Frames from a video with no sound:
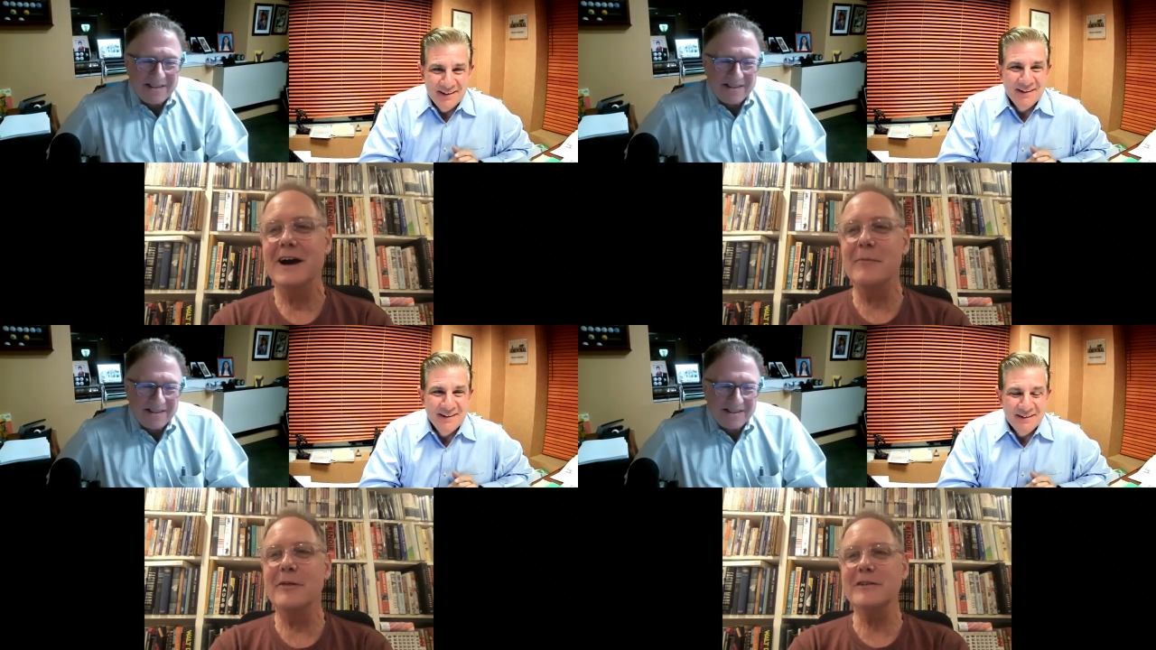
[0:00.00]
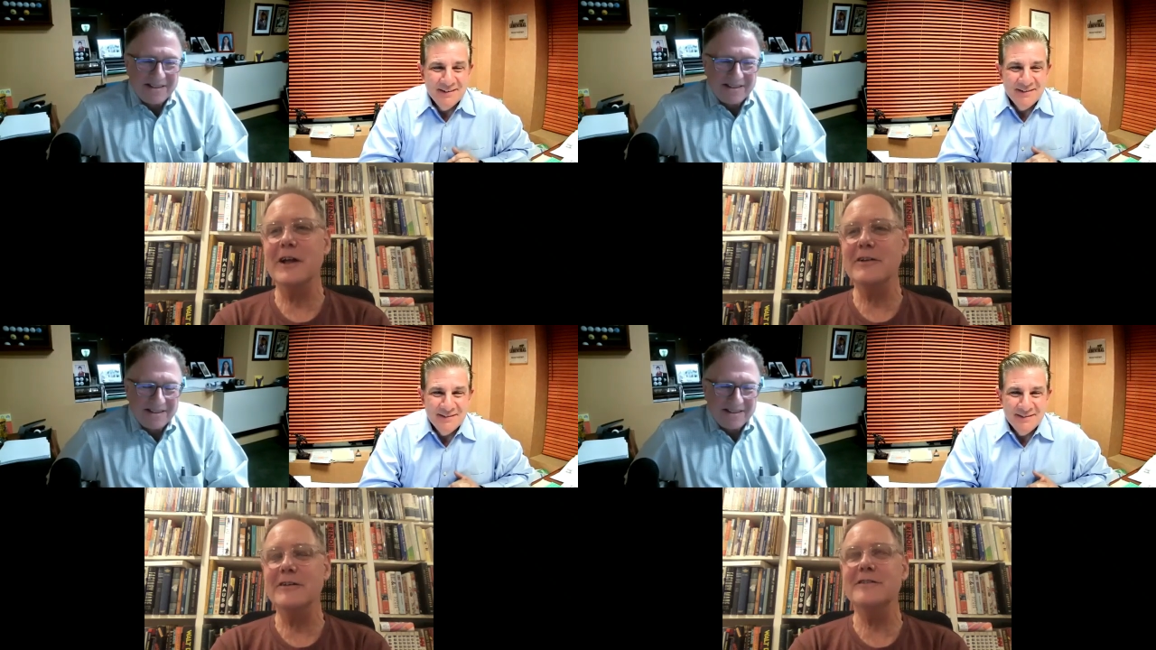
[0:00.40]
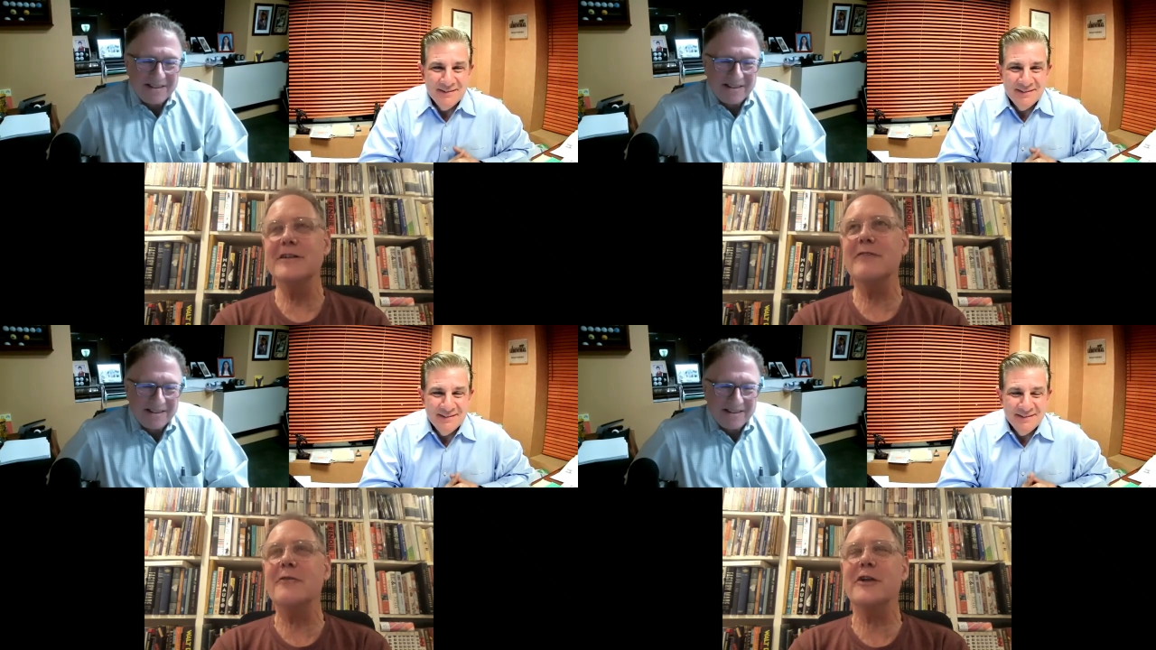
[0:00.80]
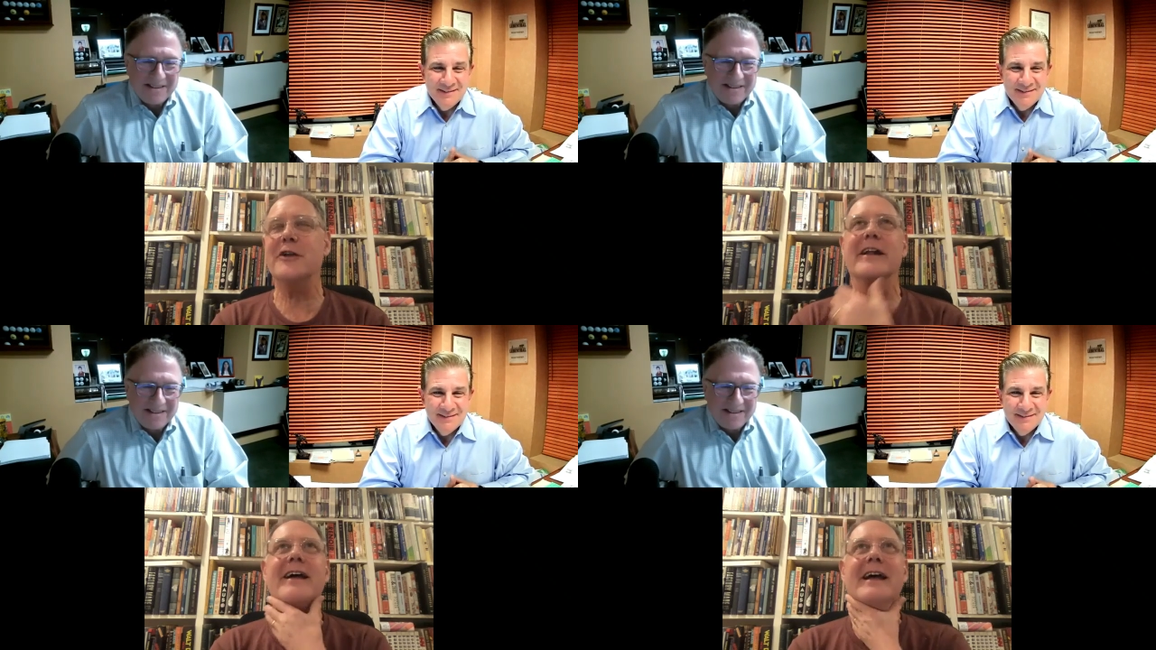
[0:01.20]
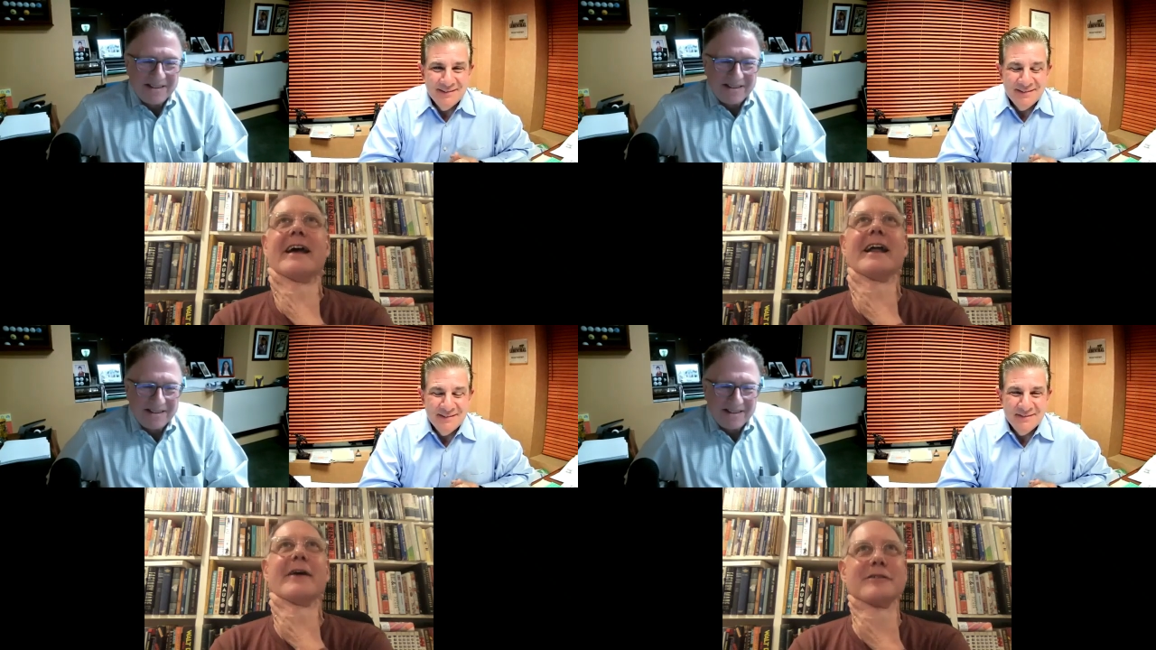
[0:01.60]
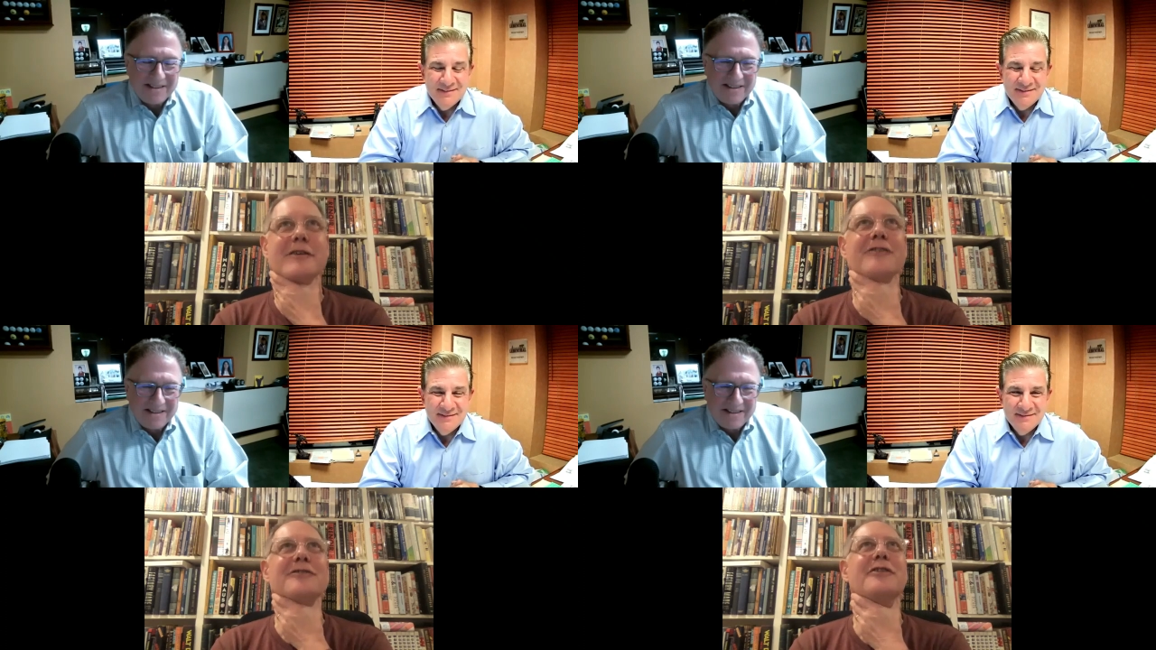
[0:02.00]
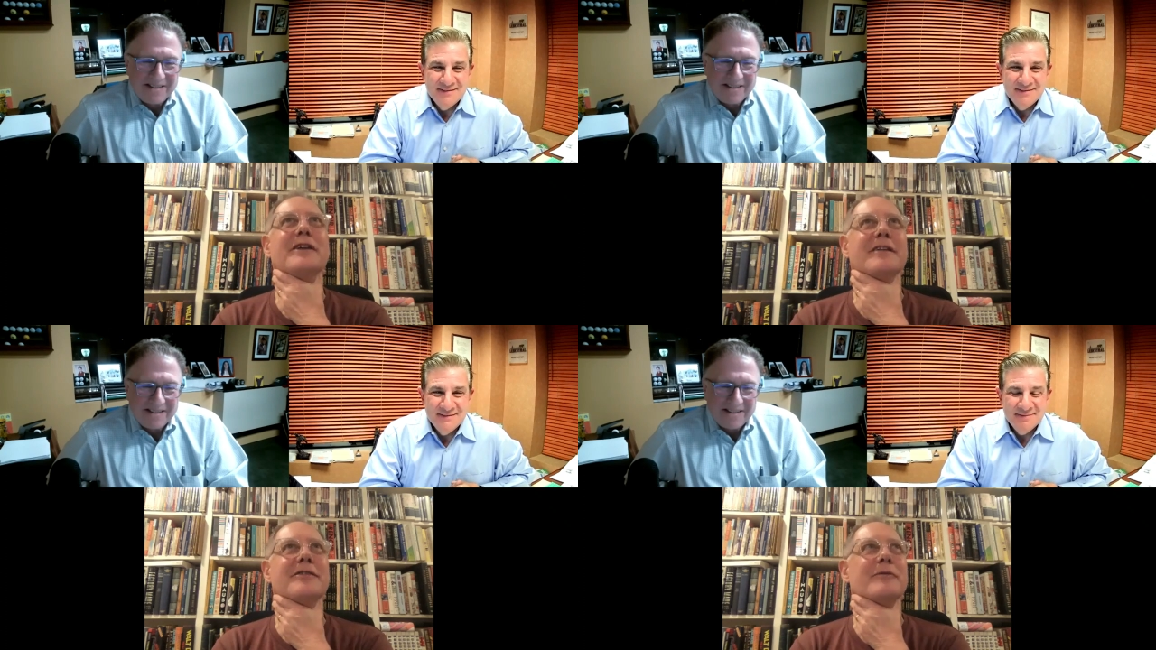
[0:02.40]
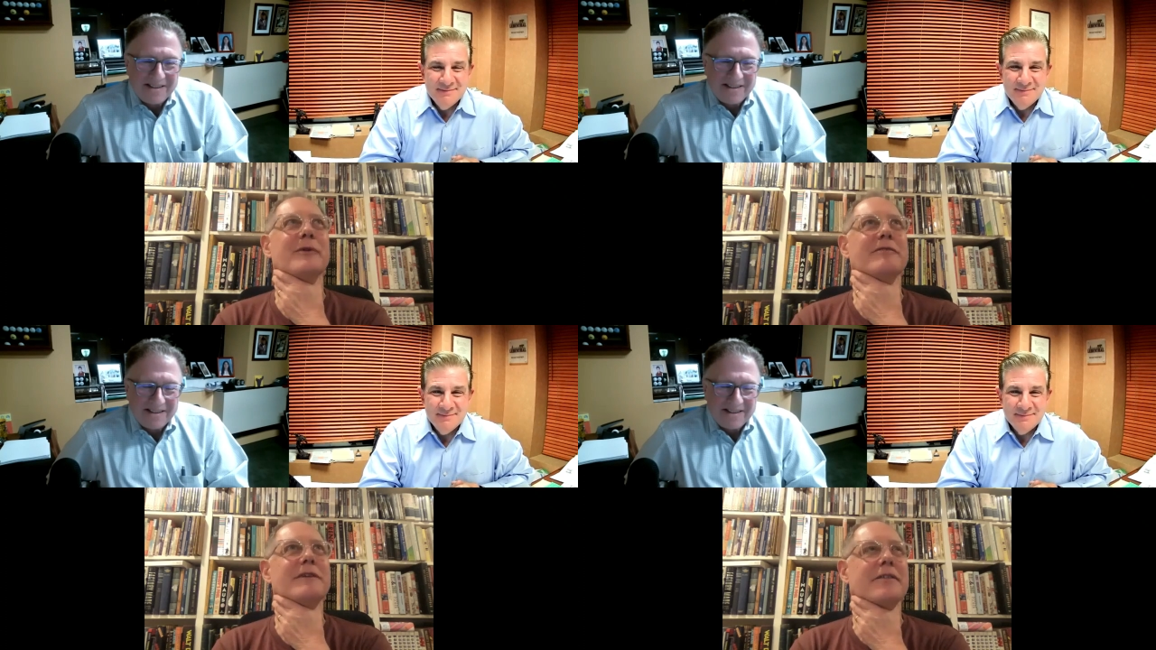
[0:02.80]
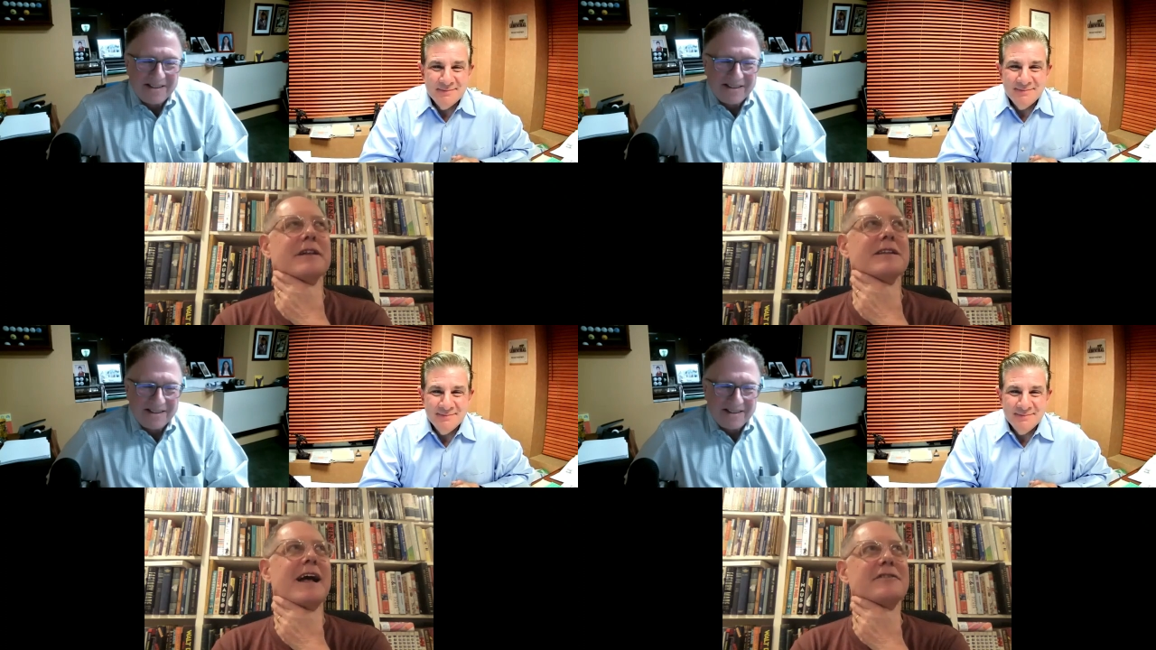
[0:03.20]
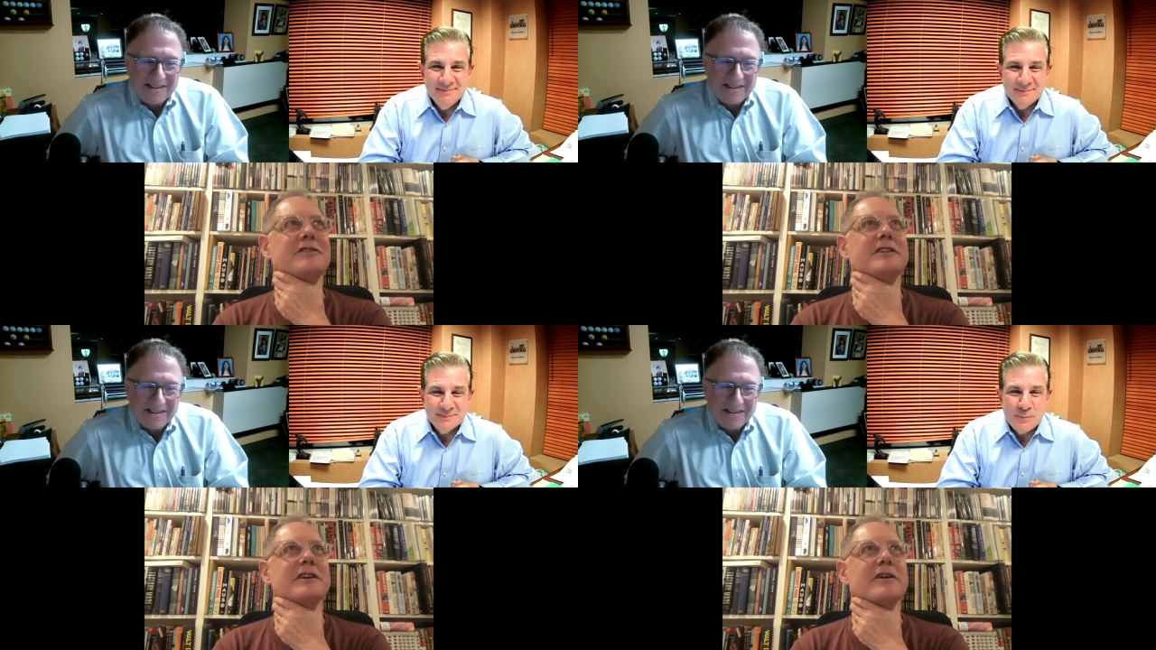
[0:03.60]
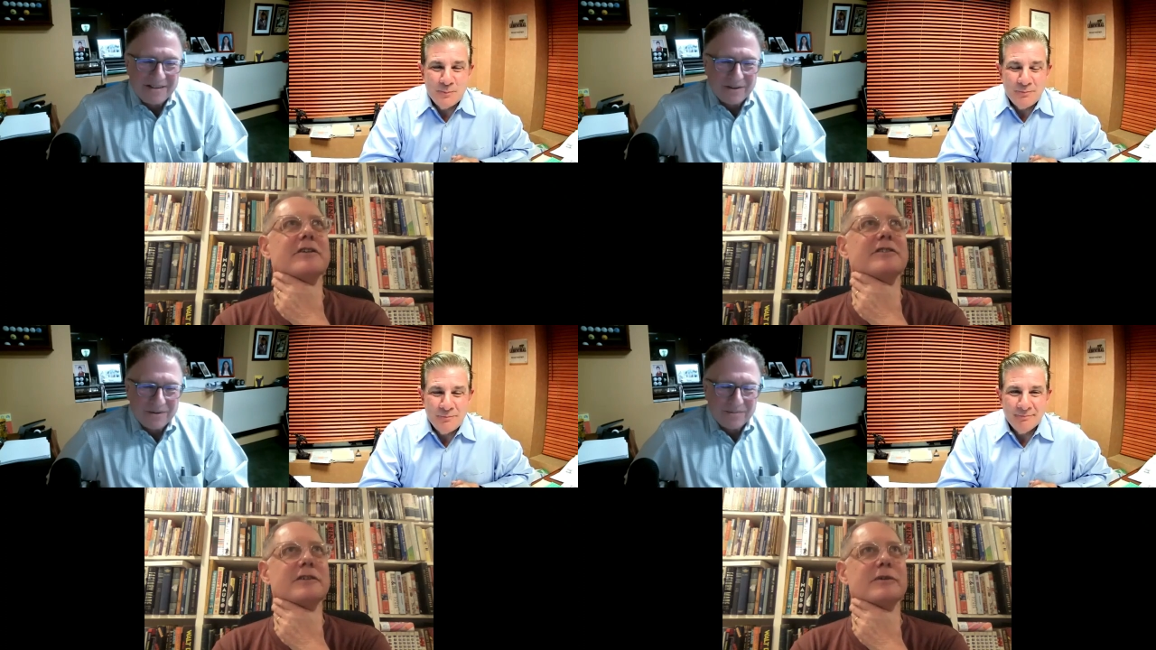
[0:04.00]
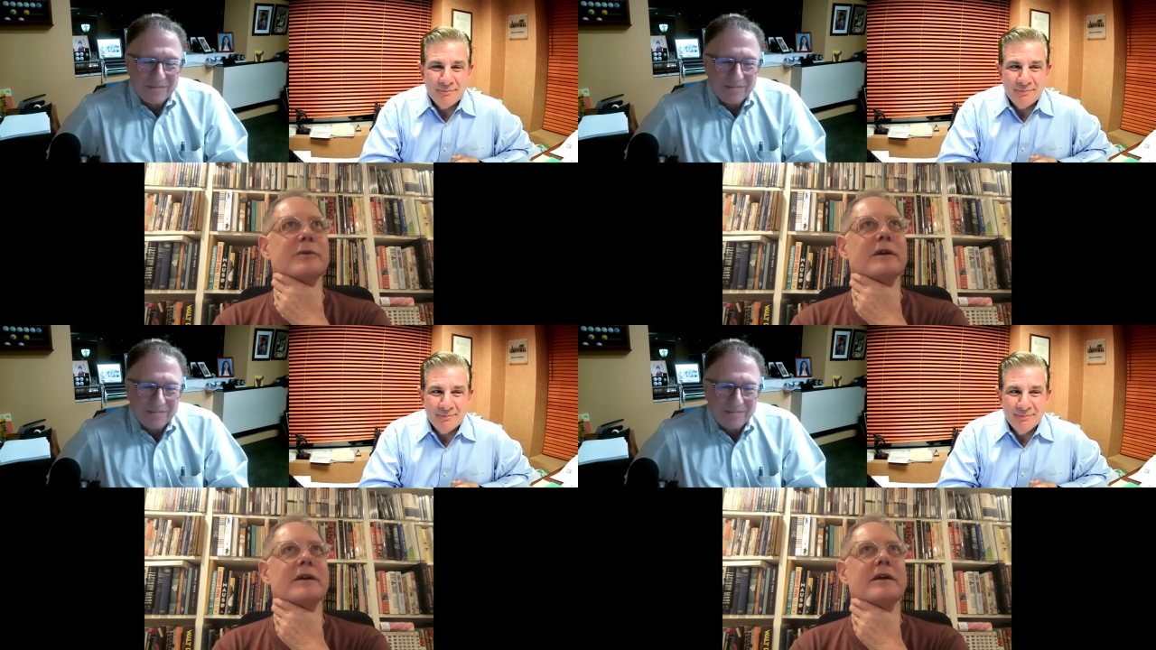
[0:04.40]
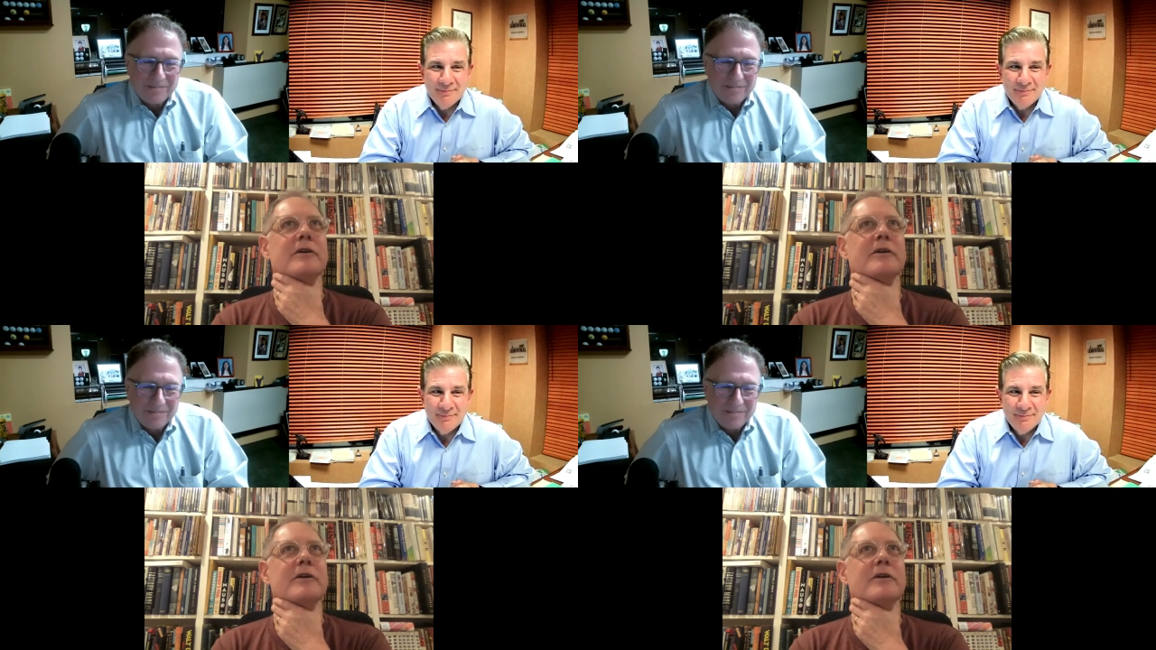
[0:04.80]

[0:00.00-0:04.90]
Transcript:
Speaker 1: Um, there's a lot of good stuff out there, and, and I was also thinking that we've had the last year or two,